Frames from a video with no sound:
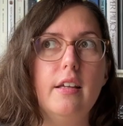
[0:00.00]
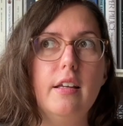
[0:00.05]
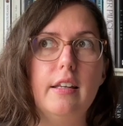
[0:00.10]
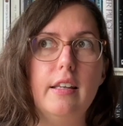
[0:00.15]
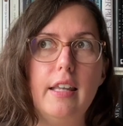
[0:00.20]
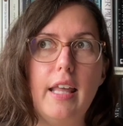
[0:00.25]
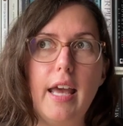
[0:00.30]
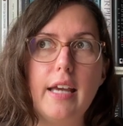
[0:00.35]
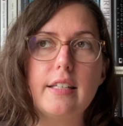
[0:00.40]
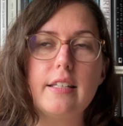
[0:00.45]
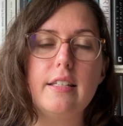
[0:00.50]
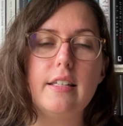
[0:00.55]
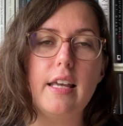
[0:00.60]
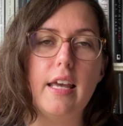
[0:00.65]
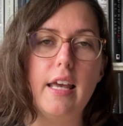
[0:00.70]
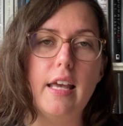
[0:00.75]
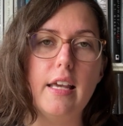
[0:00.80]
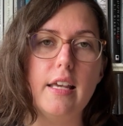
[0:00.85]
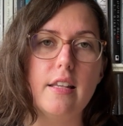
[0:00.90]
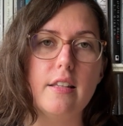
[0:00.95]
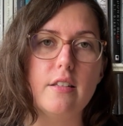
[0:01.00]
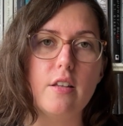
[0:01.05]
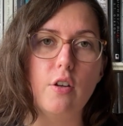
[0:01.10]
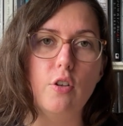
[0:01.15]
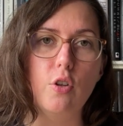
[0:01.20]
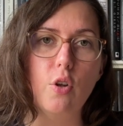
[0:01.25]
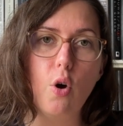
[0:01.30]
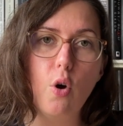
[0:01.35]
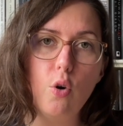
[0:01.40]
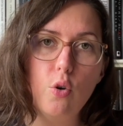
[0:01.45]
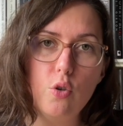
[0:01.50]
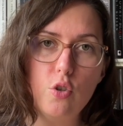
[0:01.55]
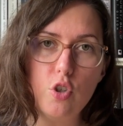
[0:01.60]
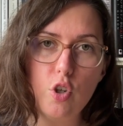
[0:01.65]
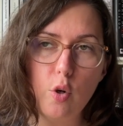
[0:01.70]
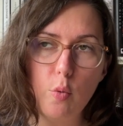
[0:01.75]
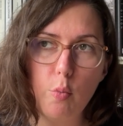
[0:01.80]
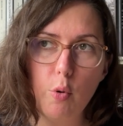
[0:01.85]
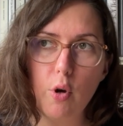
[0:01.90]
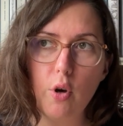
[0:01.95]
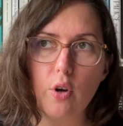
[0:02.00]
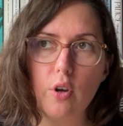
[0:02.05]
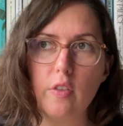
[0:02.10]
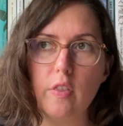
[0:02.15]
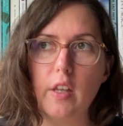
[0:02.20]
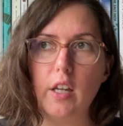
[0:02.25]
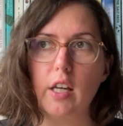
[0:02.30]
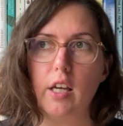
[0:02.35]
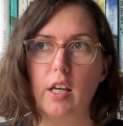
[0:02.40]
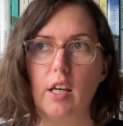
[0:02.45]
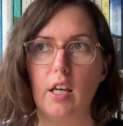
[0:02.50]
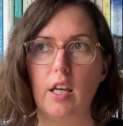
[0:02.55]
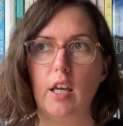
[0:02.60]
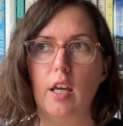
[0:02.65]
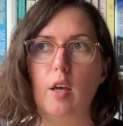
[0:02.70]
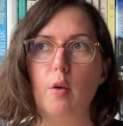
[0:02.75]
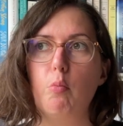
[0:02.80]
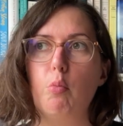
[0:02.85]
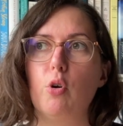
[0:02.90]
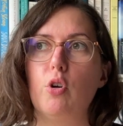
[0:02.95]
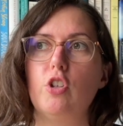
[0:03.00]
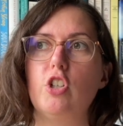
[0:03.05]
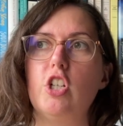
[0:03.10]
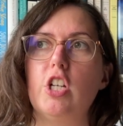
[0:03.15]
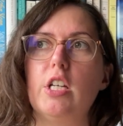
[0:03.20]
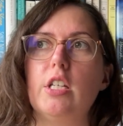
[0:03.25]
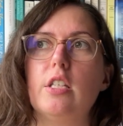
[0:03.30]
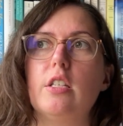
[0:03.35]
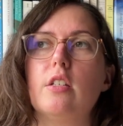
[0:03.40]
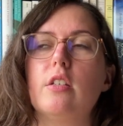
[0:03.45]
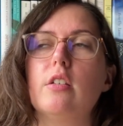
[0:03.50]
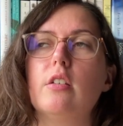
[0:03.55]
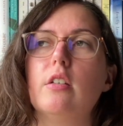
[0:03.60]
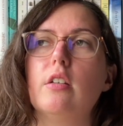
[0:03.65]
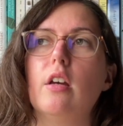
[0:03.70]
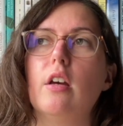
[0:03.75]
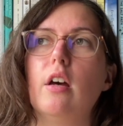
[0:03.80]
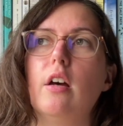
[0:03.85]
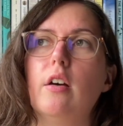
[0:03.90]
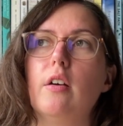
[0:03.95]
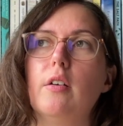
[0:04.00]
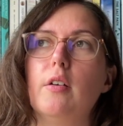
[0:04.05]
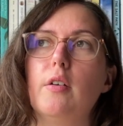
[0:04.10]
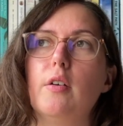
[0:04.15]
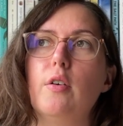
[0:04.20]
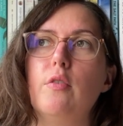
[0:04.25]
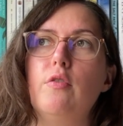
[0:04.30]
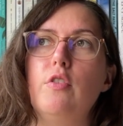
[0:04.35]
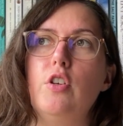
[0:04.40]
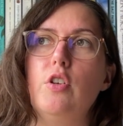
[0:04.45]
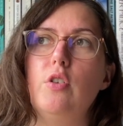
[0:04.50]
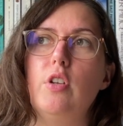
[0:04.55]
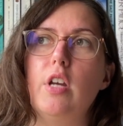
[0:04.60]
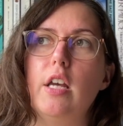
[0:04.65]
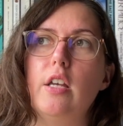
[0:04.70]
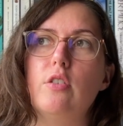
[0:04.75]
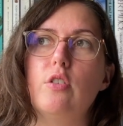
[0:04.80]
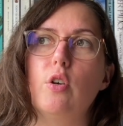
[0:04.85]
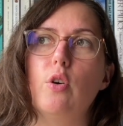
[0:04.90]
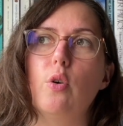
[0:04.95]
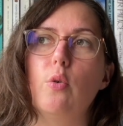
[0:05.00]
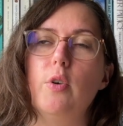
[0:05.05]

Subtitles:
Next is an audiobook that I purchased a few days ago,